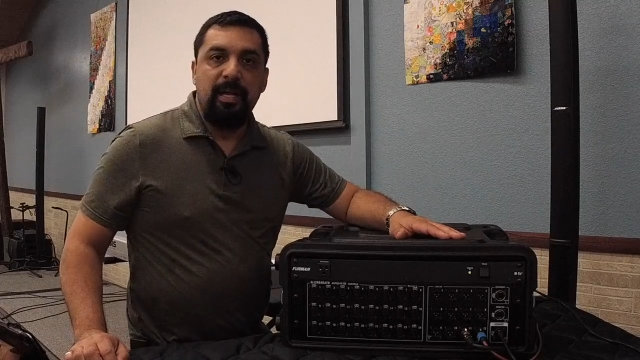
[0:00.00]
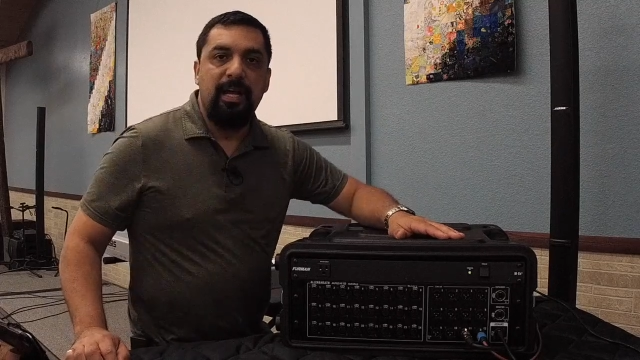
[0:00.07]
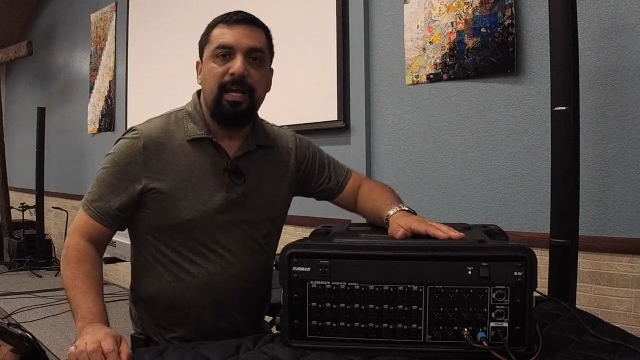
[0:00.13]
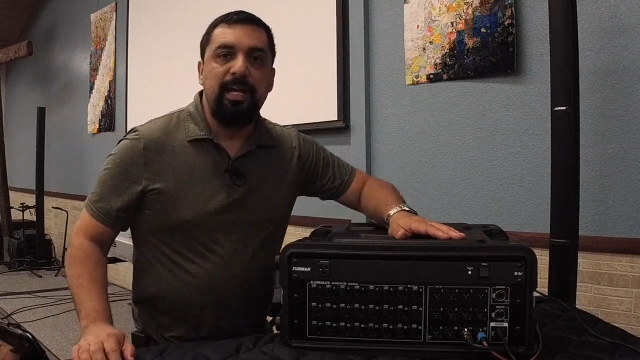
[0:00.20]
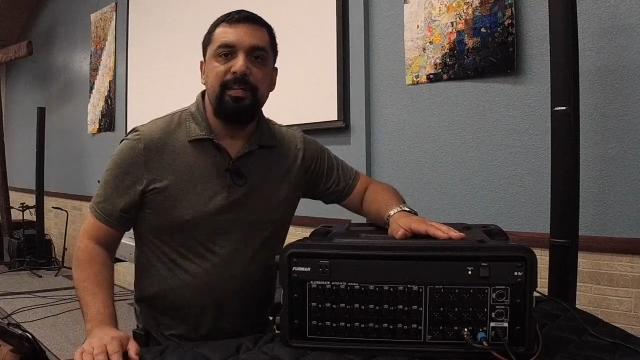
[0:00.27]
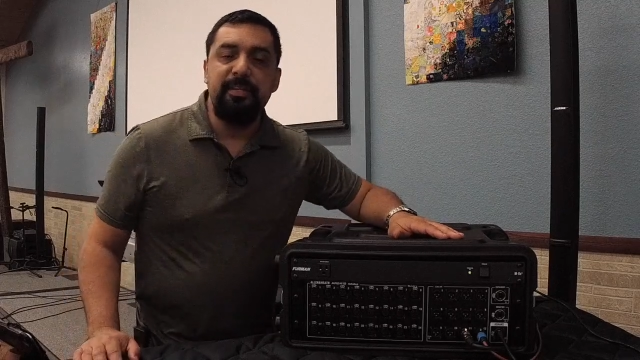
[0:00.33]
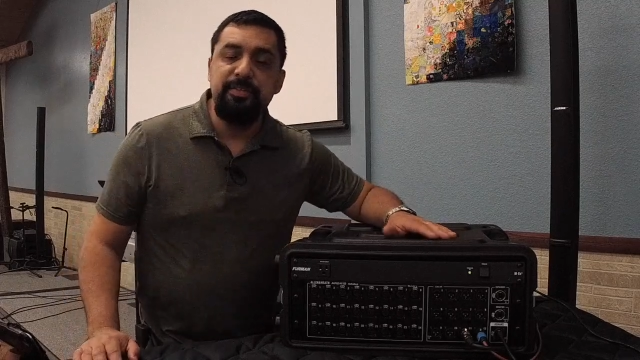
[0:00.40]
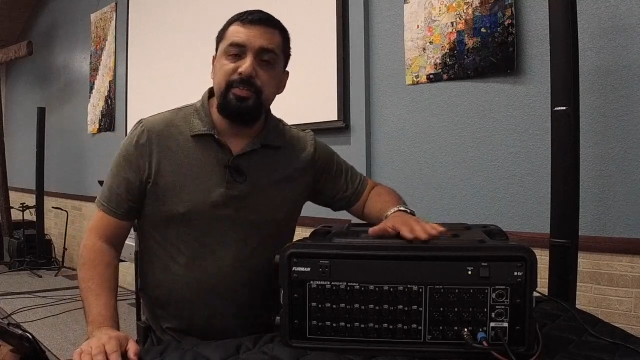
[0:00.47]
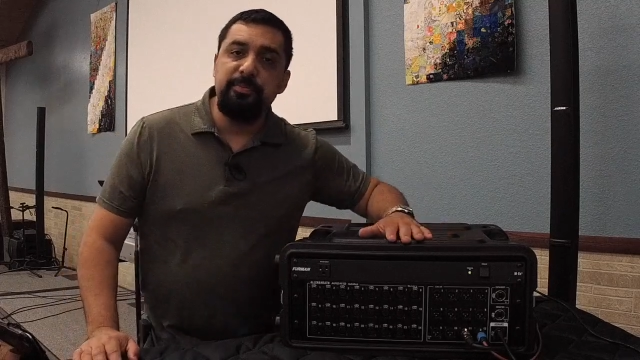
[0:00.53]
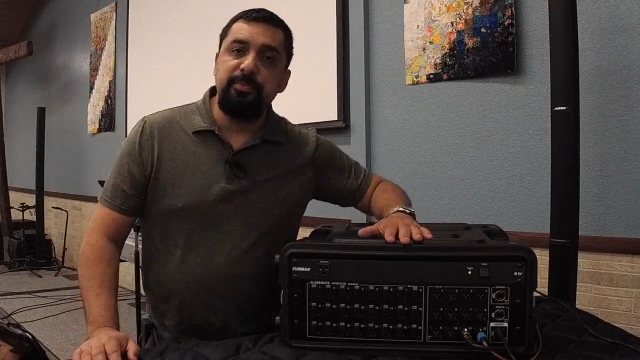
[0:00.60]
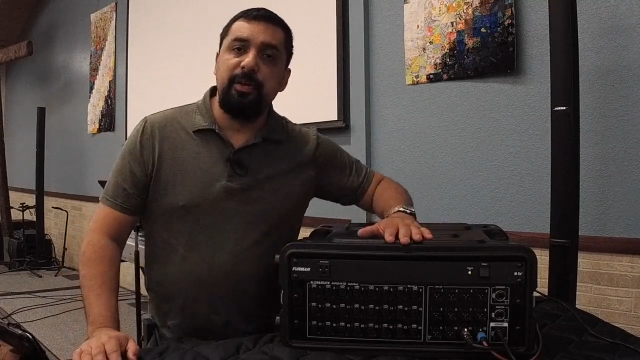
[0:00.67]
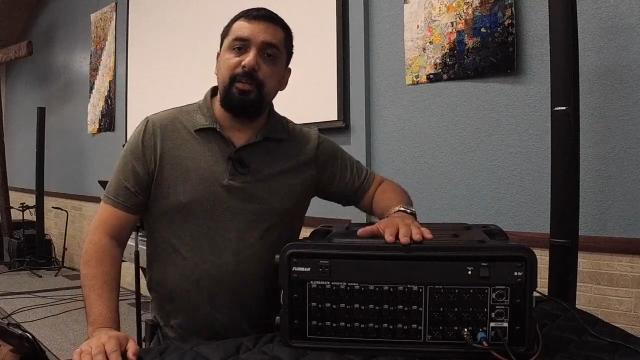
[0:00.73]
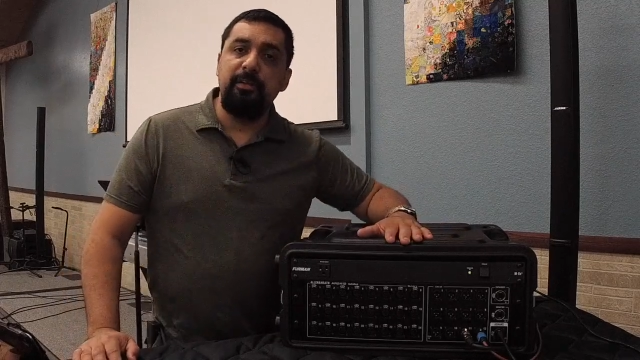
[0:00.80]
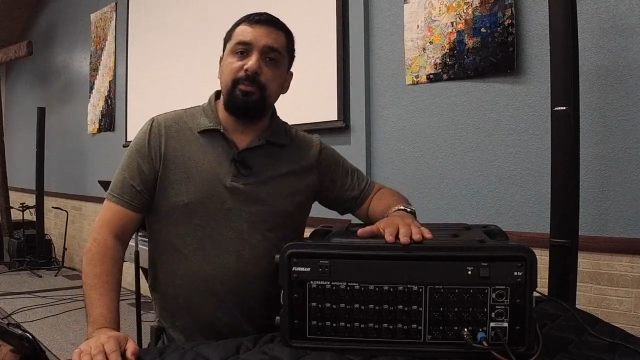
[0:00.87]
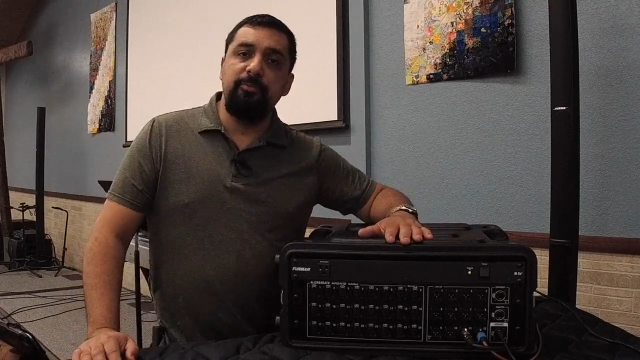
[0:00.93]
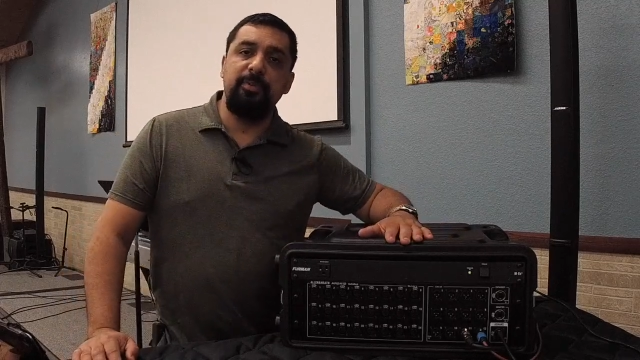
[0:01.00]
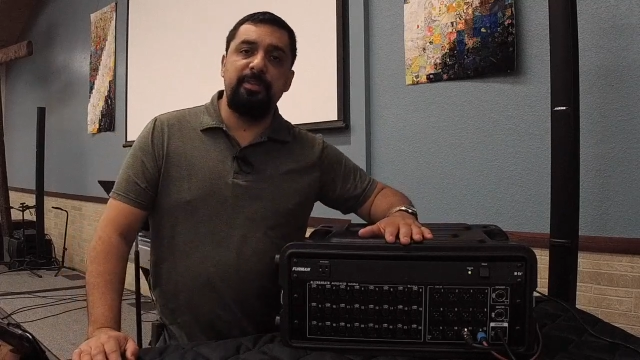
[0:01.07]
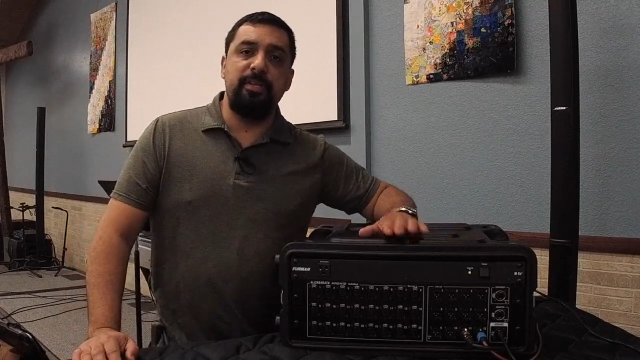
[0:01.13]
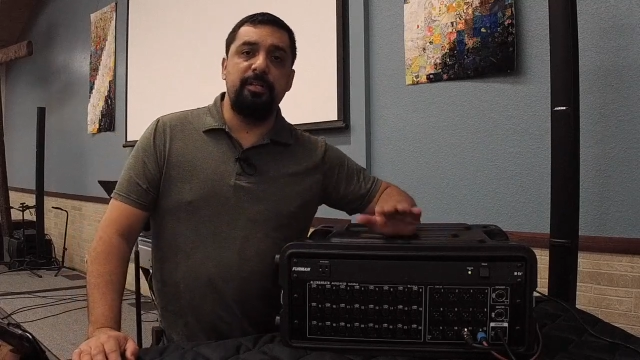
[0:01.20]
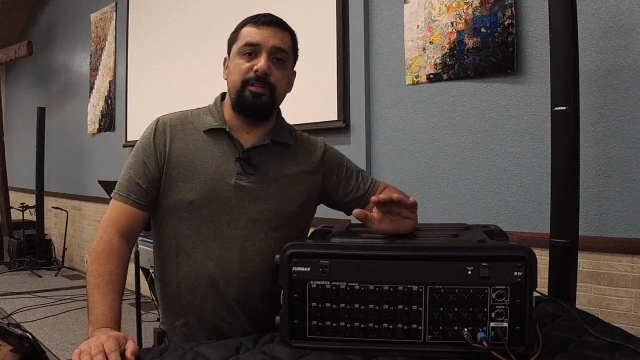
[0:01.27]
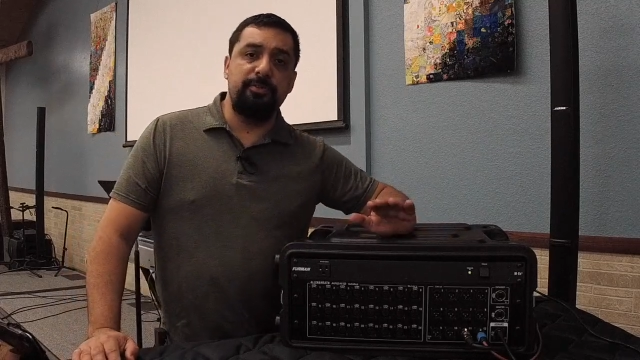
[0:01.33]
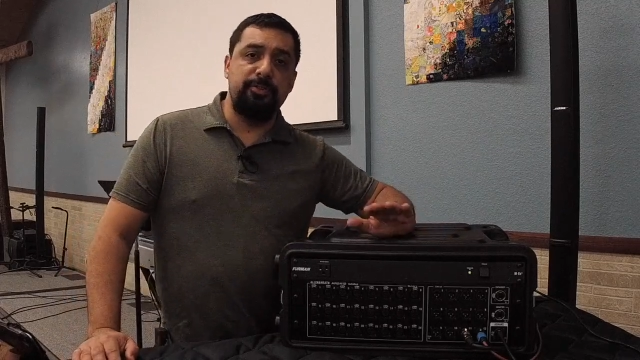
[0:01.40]
Hi, this is Marlon
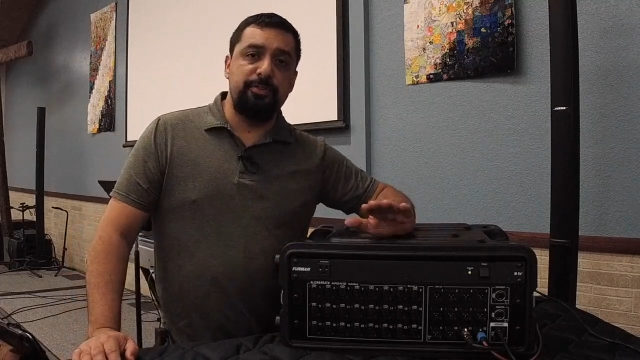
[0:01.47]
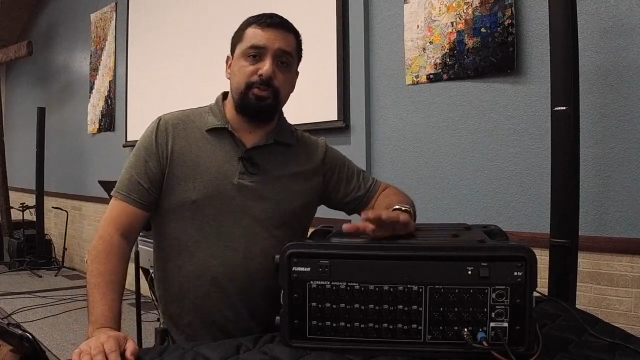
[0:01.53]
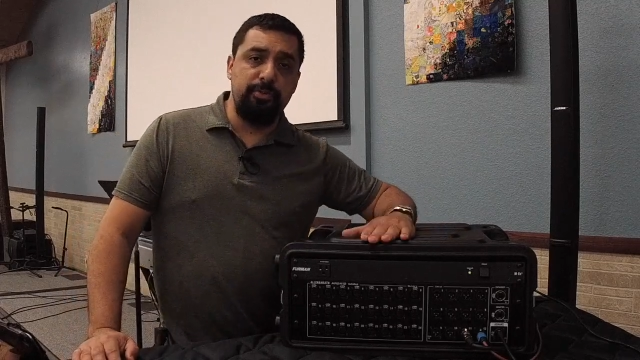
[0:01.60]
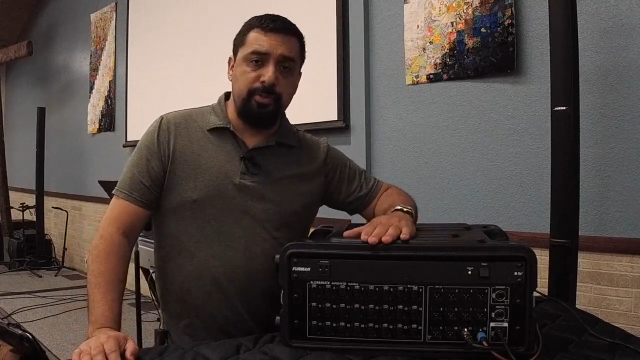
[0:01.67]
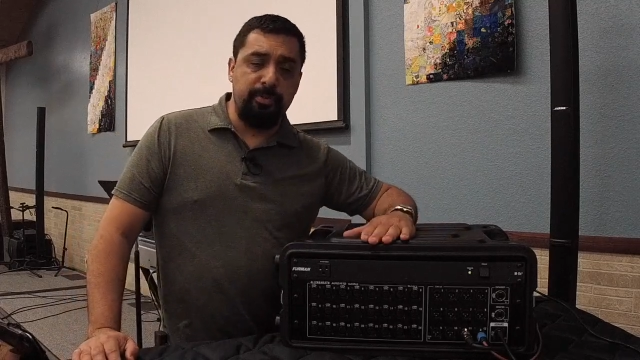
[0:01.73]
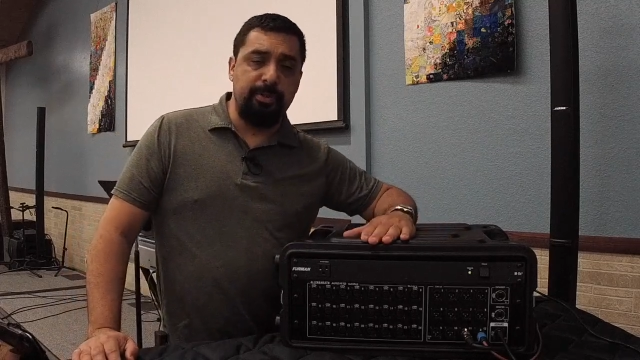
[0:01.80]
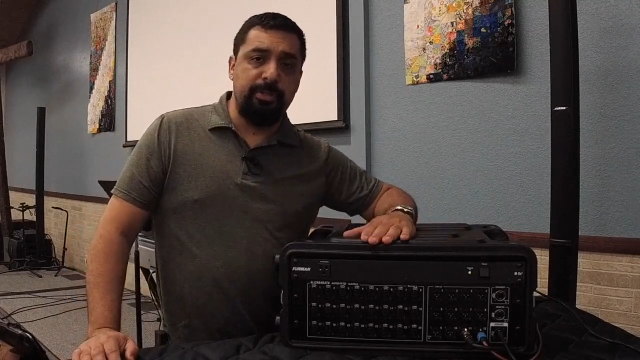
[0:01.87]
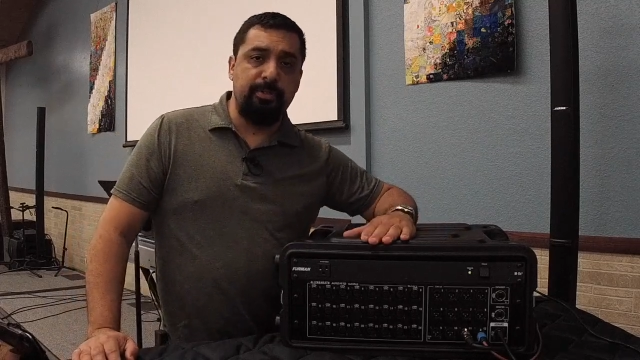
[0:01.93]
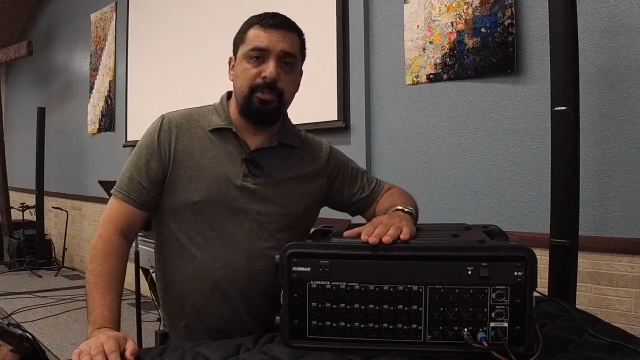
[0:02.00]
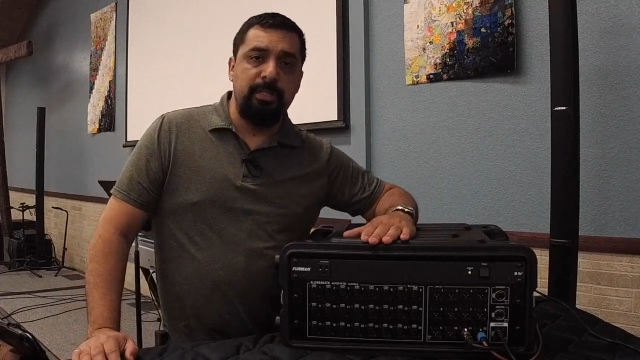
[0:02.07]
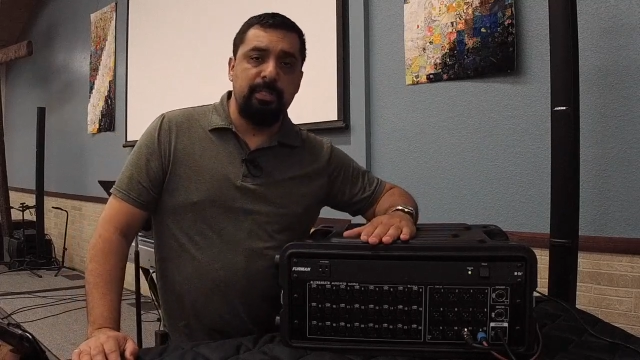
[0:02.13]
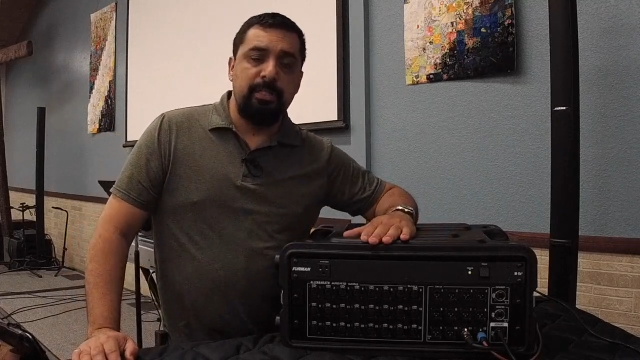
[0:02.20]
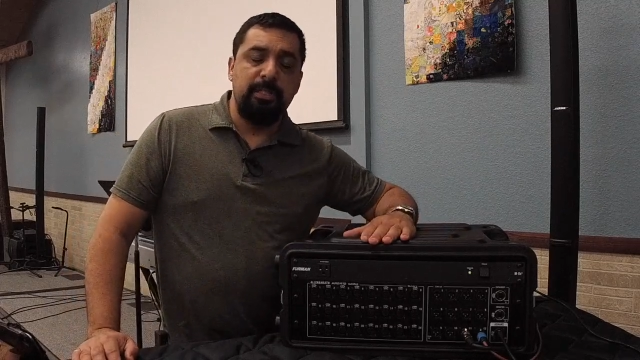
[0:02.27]
with another tutorial